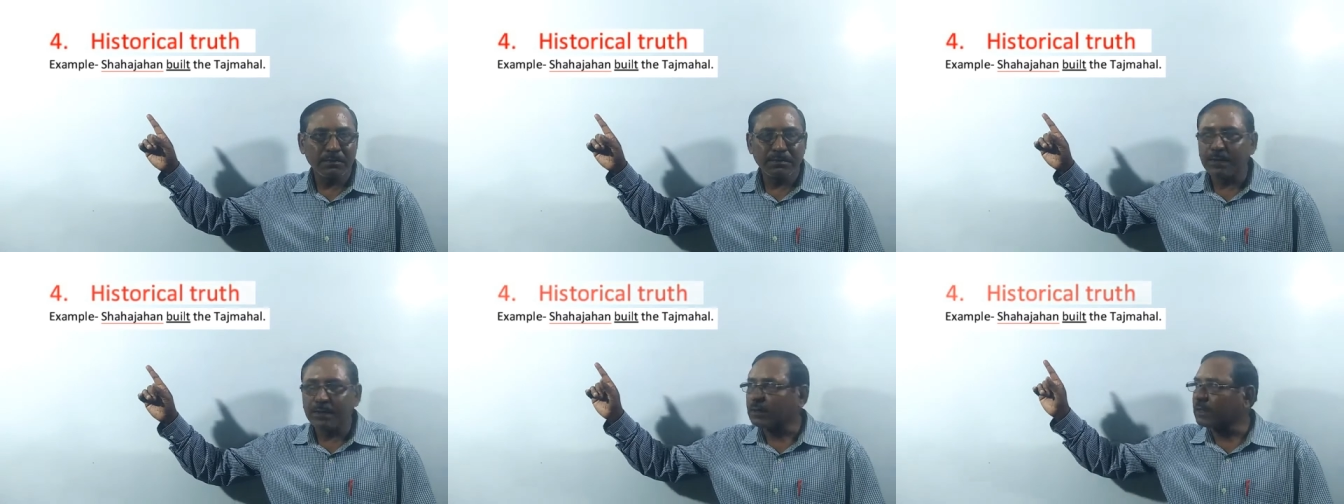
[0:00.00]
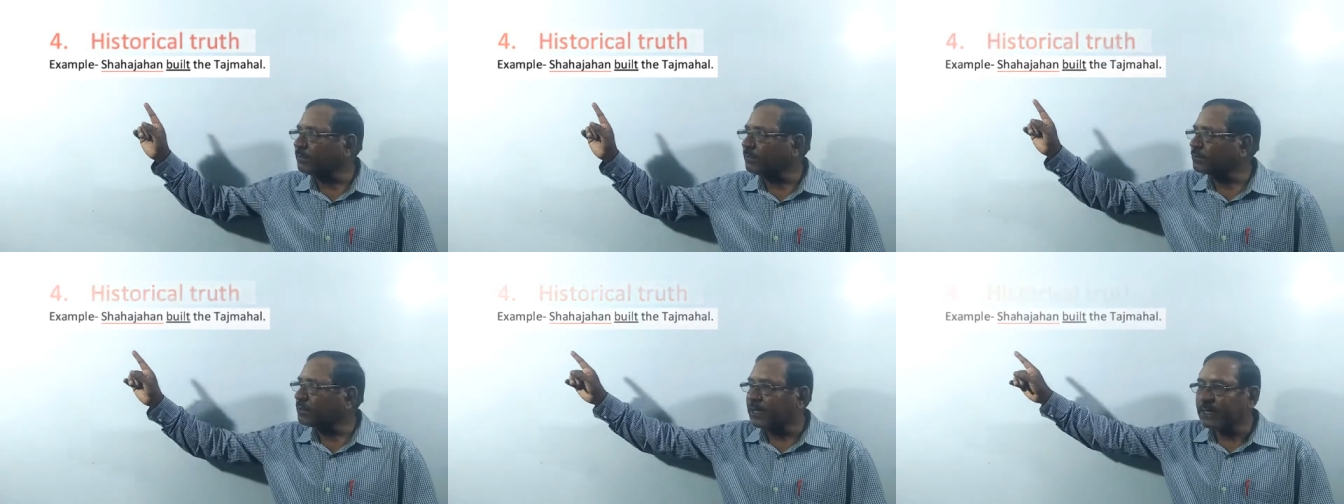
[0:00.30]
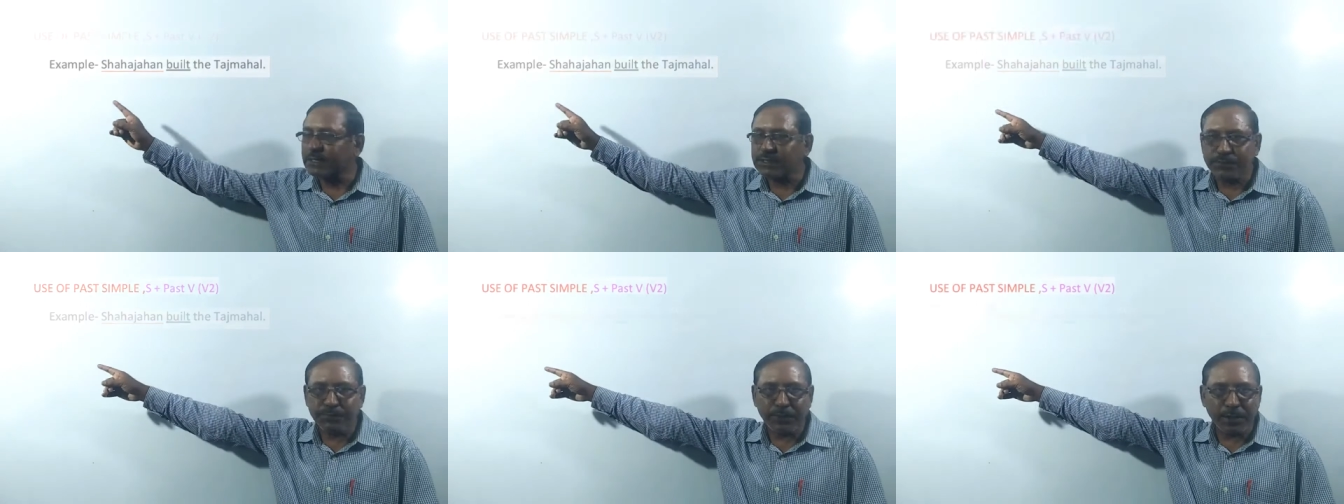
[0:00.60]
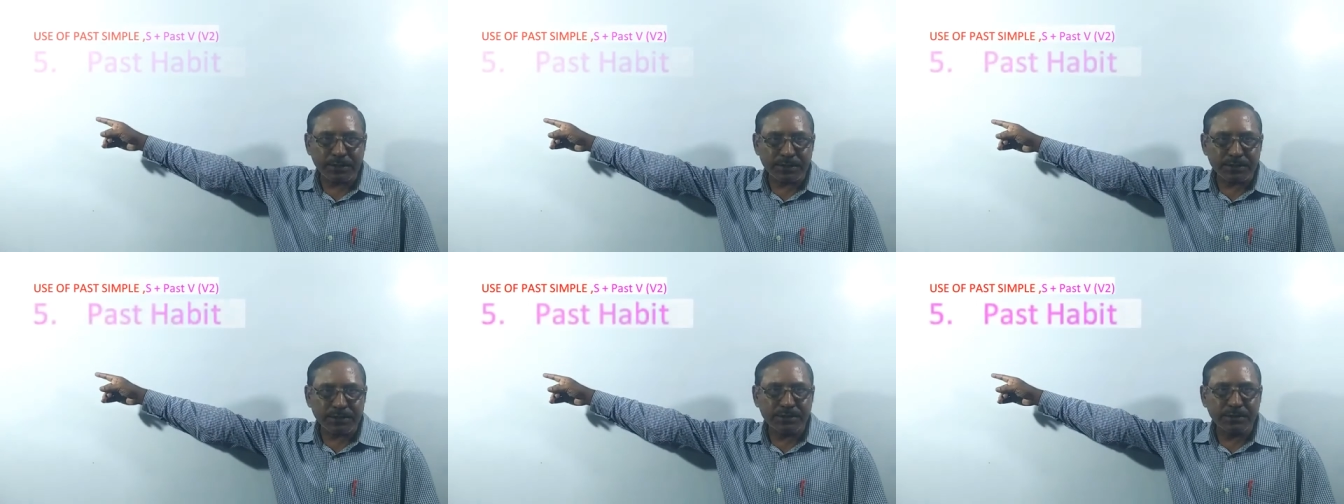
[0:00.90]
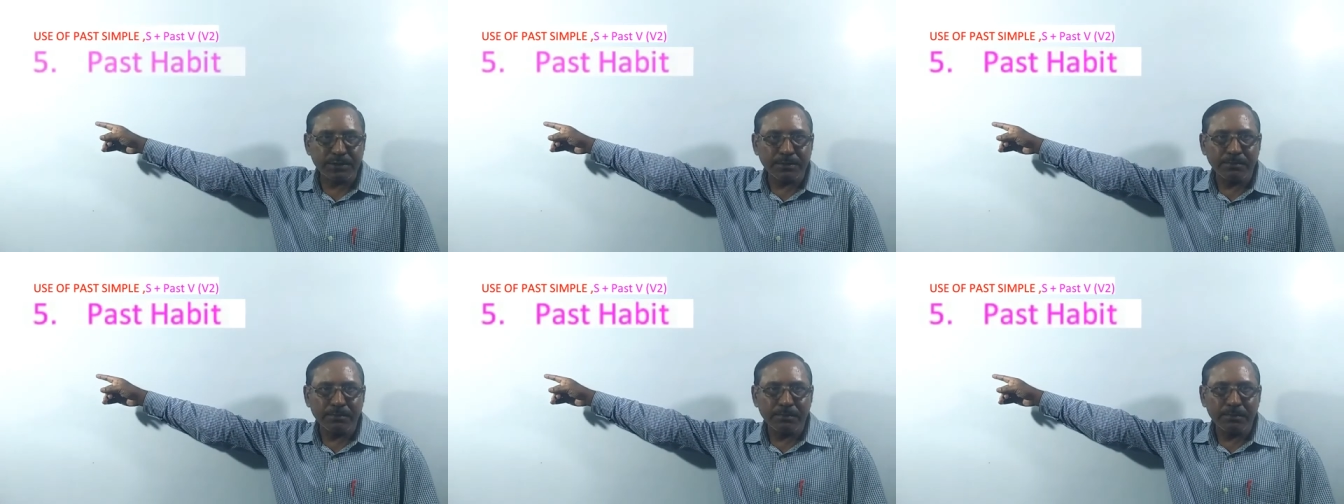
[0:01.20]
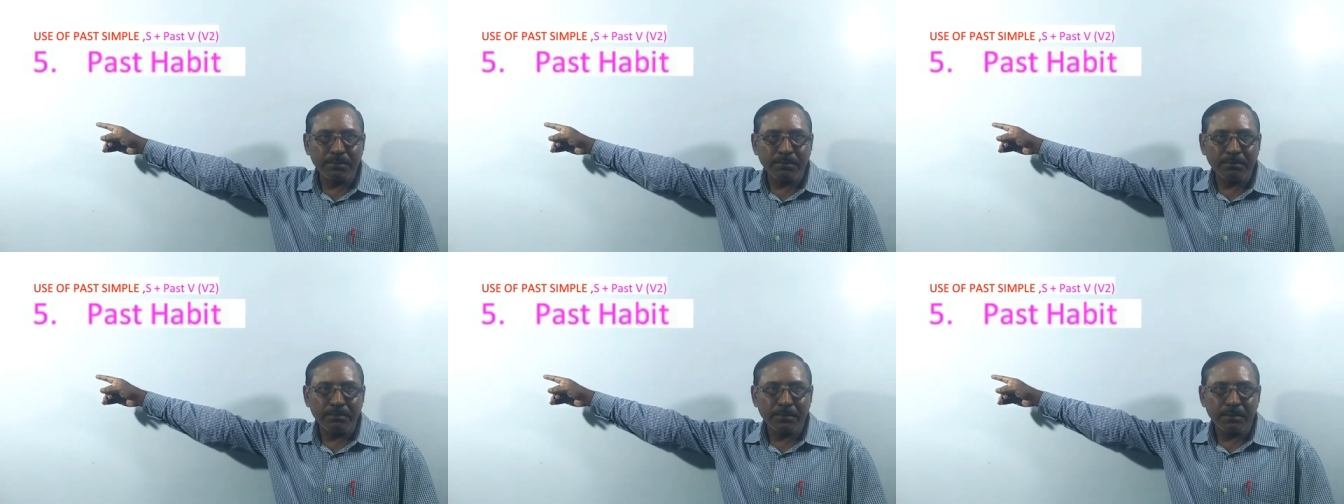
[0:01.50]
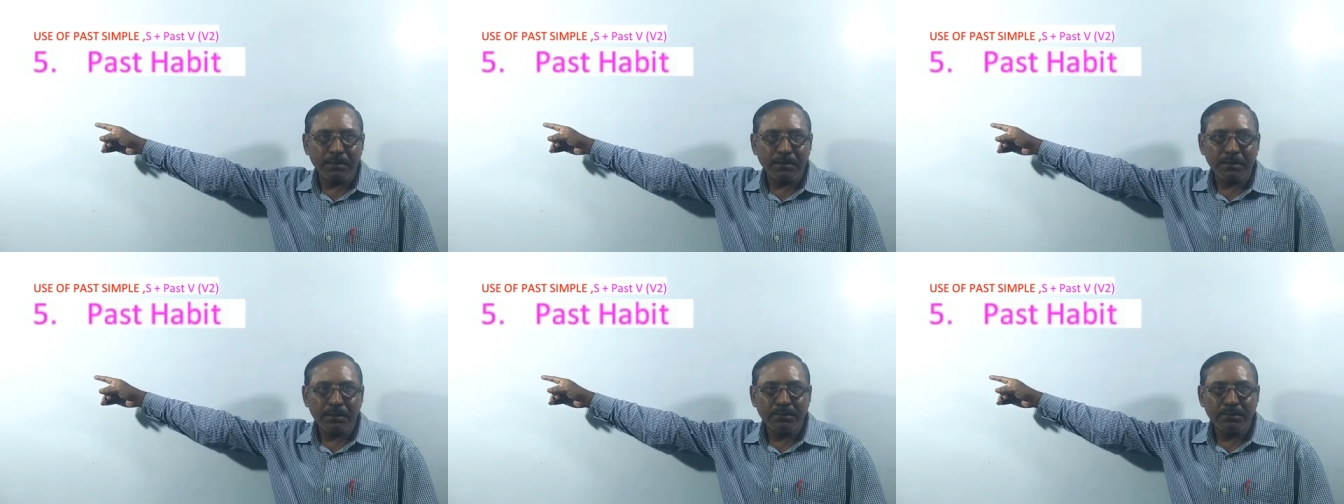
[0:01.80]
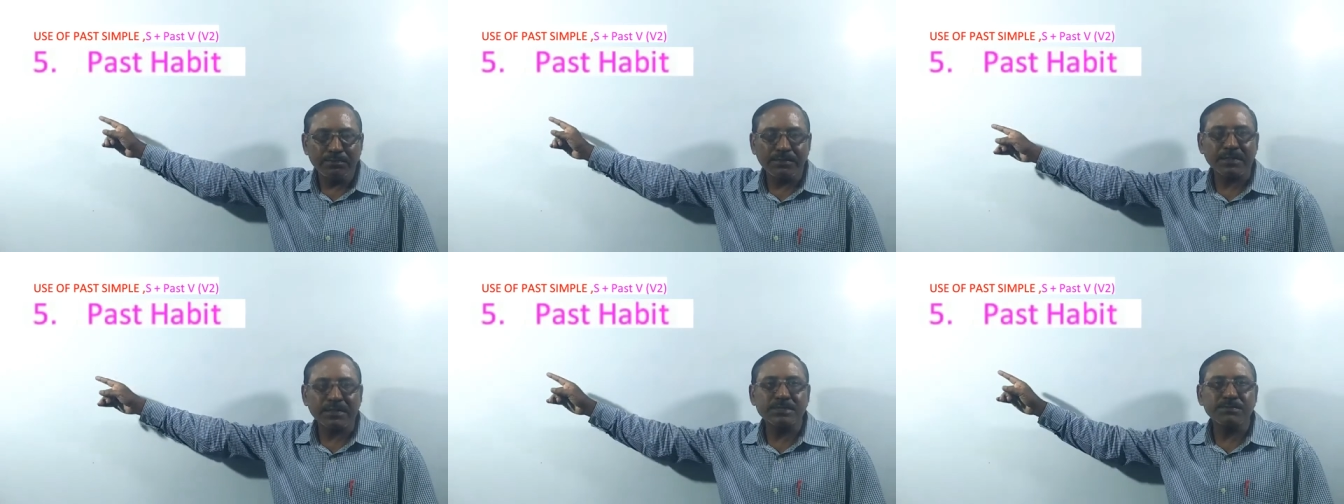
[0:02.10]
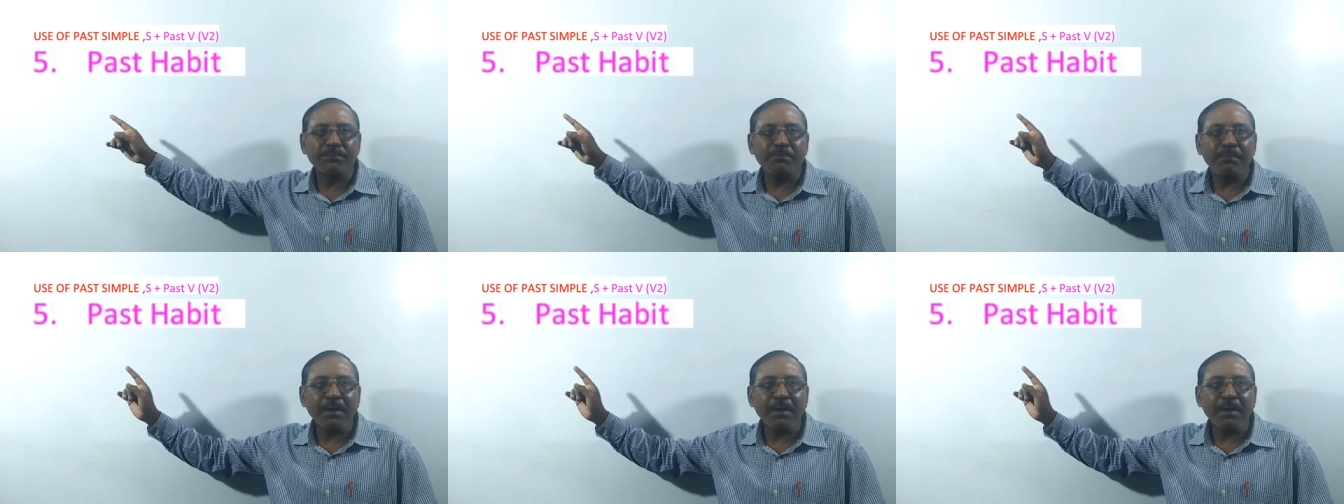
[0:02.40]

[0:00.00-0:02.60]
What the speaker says: Then come to next point, that is